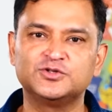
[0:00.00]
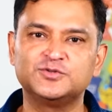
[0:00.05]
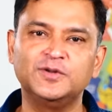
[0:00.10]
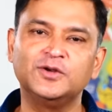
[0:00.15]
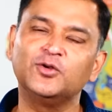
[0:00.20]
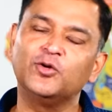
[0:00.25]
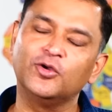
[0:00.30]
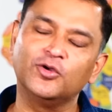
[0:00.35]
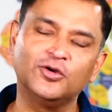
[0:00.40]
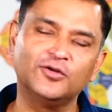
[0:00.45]
It's
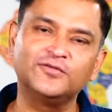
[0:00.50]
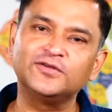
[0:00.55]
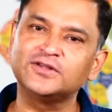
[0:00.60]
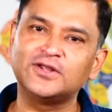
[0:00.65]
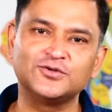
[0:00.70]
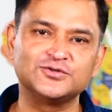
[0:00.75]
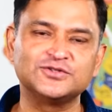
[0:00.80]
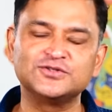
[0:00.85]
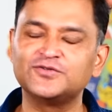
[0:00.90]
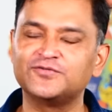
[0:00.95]
been going on for
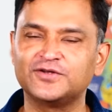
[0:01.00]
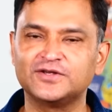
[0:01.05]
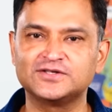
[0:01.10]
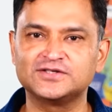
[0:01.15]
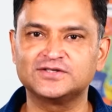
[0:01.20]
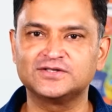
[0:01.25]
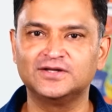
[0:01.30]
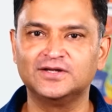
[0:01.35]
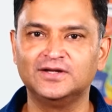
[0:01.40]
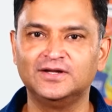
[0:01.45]
thousands of
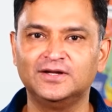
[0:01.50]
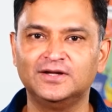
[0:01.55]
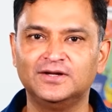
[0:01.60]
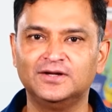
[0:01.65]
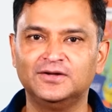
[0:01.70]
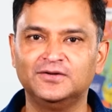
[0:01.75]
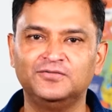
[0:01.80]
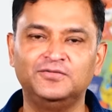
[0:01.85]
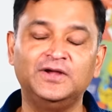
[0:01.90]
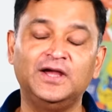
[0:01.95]
years.
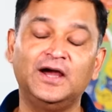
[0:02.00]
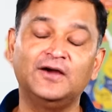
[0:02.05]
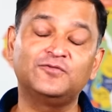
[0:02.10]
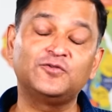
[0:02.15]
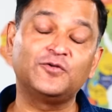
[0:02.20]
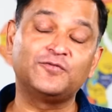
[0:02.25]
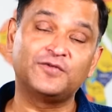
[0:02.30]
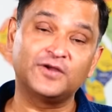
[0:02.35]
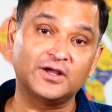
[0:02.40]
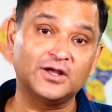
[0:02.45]
We
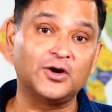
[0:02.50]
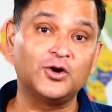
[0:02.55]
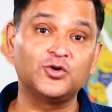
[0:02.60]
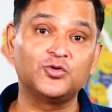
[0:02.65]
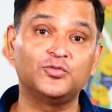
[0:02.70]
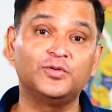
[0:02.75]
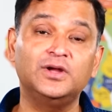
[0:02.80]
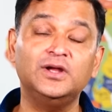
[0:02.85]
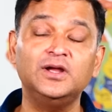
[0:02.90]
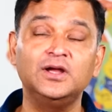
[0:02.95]
have to figure
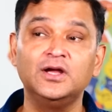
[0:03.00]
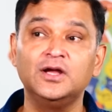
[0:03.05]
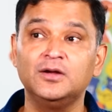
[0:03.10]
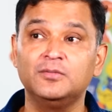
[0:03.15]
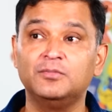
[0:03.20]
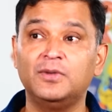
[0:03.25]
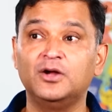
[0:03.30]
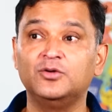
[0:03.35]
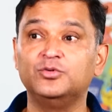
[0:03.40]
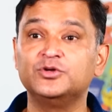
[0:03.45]
out a way
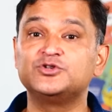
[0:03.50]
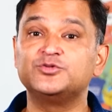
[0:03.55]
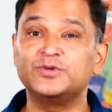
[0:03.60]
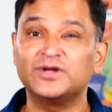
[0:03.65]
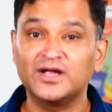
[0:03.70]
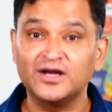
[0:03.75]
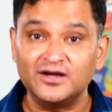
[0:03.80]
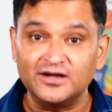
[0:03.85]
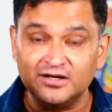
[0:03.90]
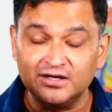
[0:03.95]
by which
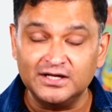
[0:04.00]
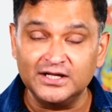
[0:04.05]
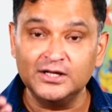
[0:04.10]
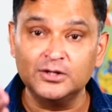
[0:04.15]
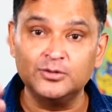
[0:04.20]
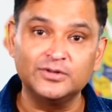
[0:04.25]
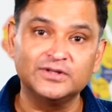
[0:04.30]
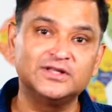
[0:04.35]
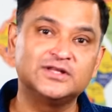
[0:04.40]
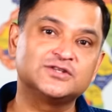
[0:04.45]
we can
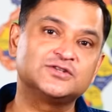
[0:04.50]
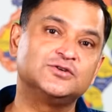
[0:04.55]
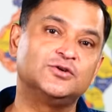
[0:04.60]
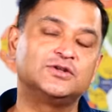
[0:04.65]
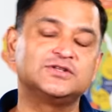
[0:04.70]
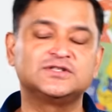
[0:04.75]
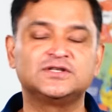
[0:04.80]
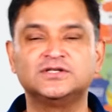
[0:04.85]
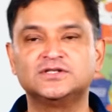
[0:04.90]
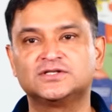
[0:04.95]
deal with this
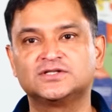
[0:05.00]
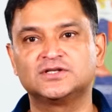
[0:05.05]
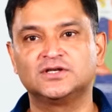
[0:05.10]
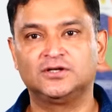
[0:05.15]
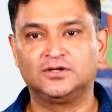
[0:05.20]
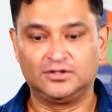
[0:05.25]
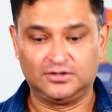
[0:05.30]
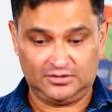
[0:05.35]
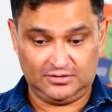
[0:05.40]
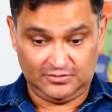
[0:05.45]
nonsense
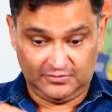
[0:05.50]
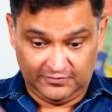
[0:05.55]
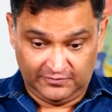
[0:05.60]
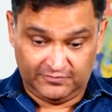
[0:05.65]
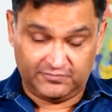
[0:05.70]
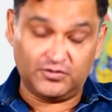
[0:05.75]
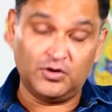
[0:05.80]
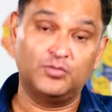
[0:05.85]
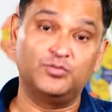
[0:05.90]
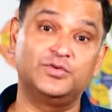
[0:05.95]

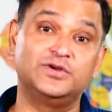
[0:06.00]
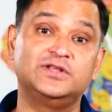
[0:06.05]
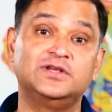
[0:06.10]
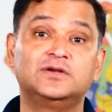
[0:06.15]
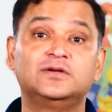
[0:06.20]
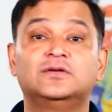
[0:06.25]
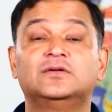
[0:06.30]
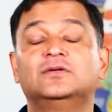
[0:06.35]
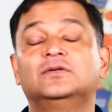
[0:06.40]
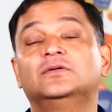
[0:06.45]
from
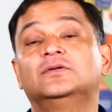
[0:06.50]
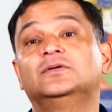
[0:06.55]
within.